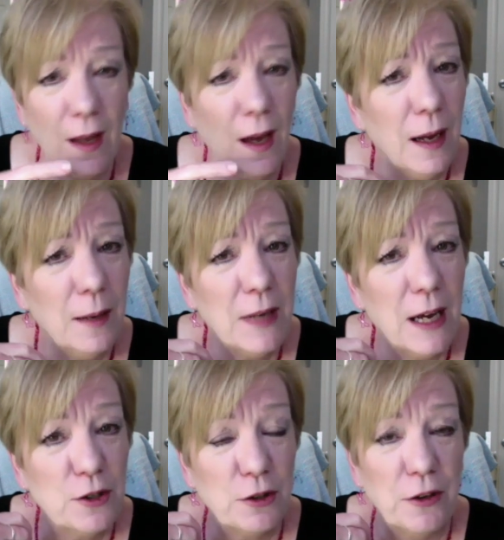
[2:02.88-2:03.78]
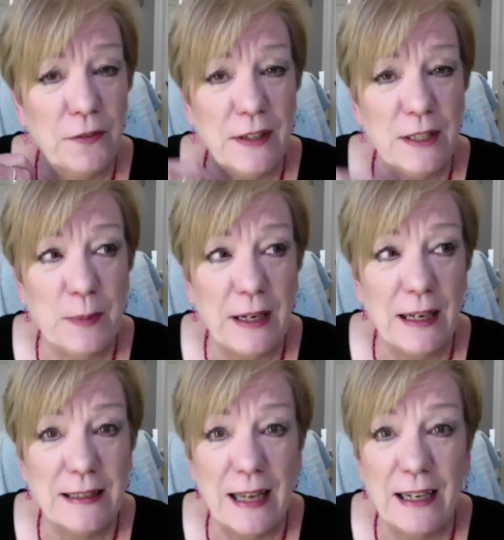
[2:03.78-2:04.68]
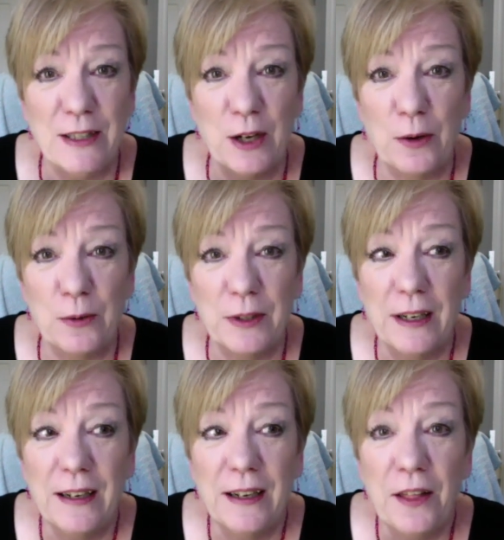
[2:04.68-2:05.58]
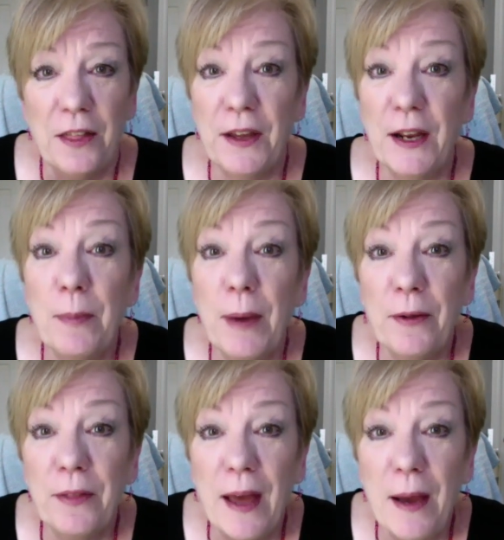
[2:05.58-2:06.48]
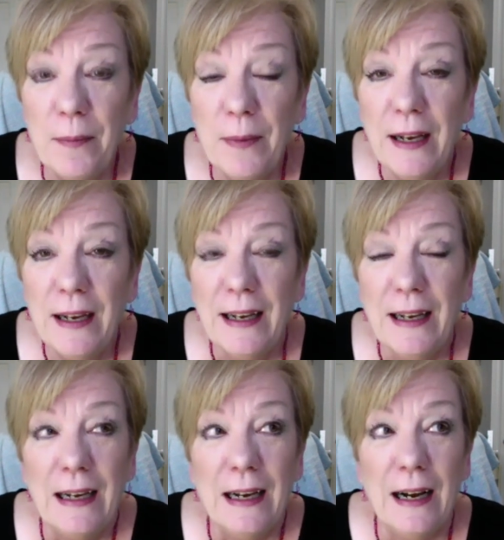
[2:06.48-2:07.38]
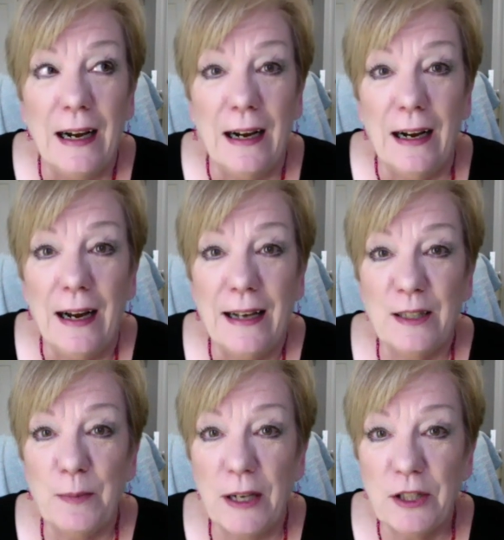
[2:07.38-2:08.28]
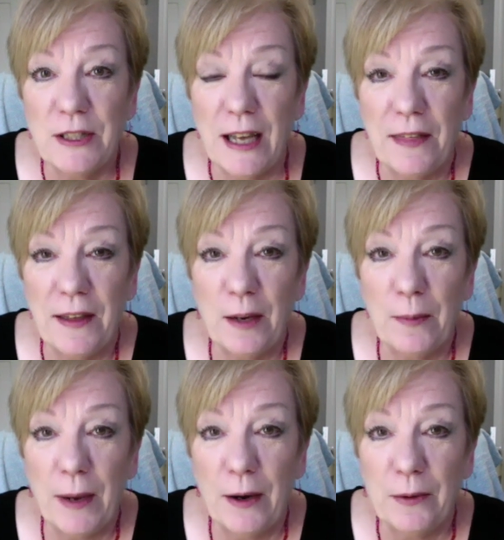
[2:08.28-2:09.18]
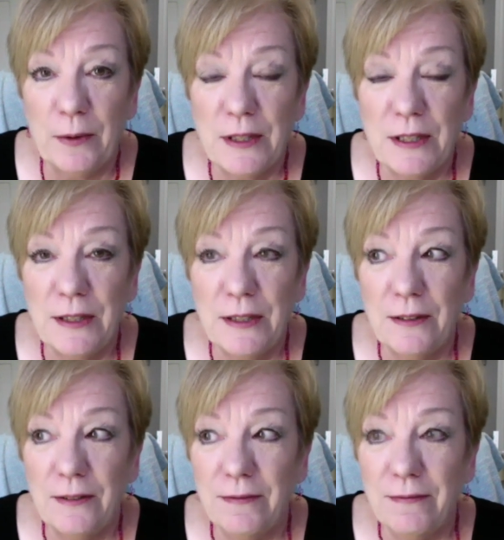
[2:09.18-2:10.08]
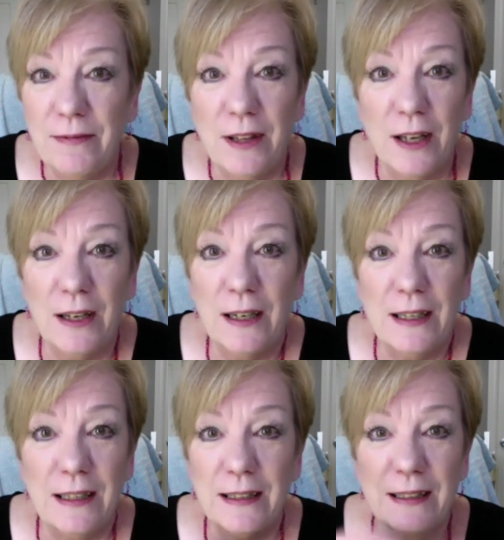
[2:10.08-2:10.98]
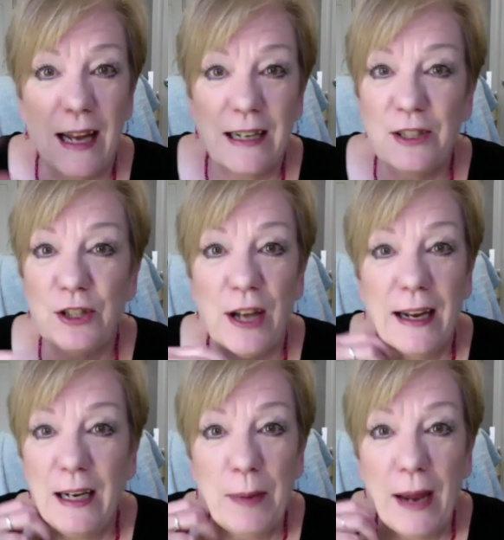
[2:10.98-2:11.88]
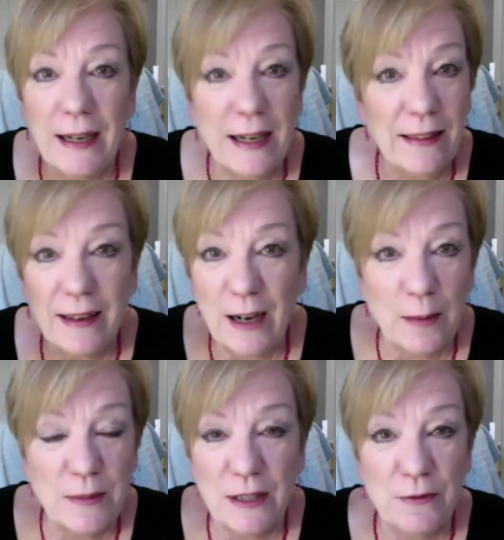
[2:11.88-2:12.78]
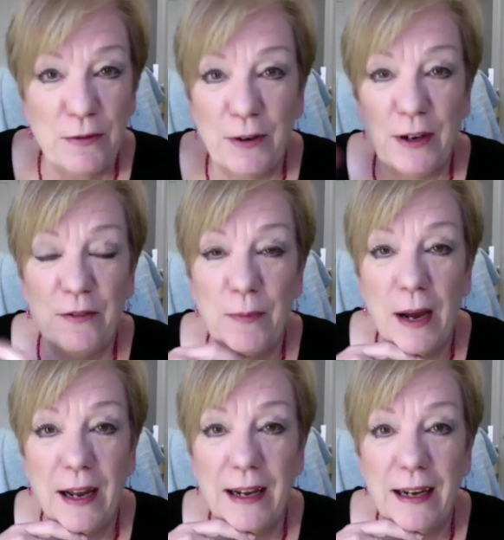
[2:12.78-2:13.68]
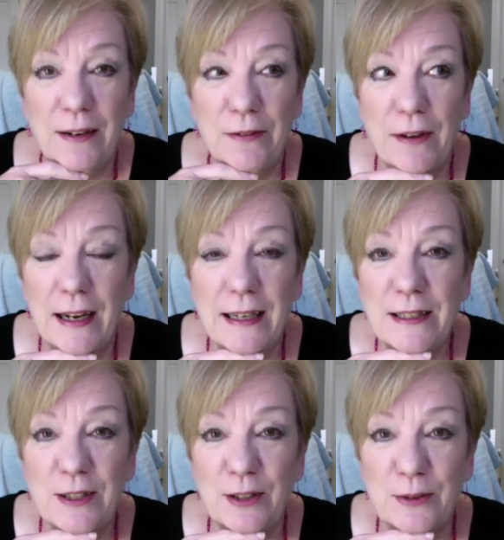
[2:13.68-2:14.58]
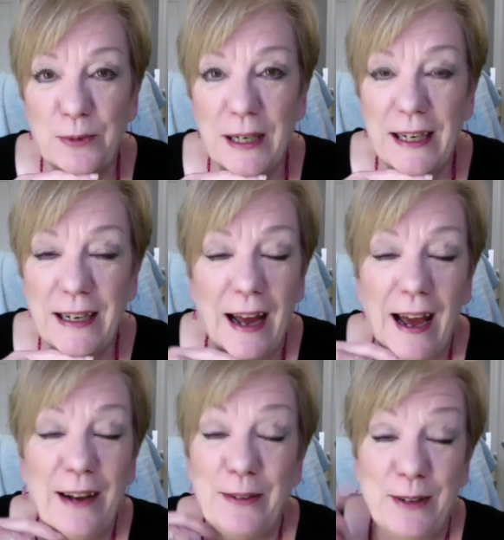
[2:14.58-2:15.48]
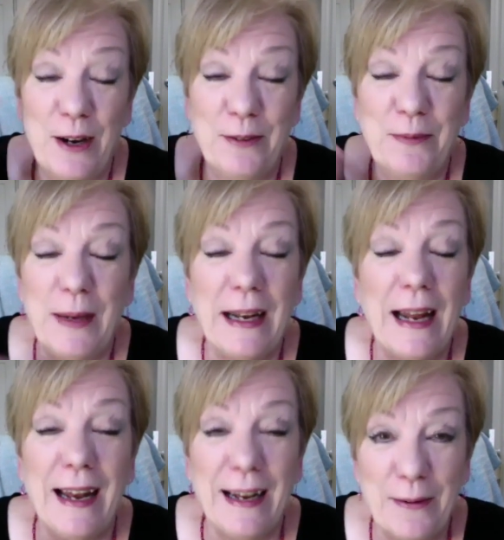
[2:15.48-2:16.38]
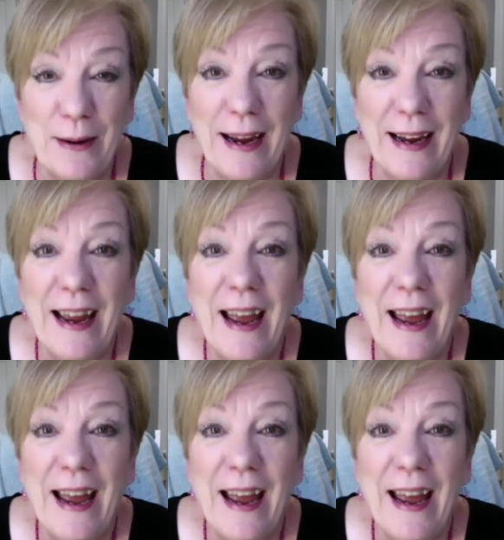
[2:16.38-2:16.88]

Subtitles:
I'm not sure if it's because I don't think about them as much as I think about the next shiny penny that comes in front of my face to read. I don't know. But anyway,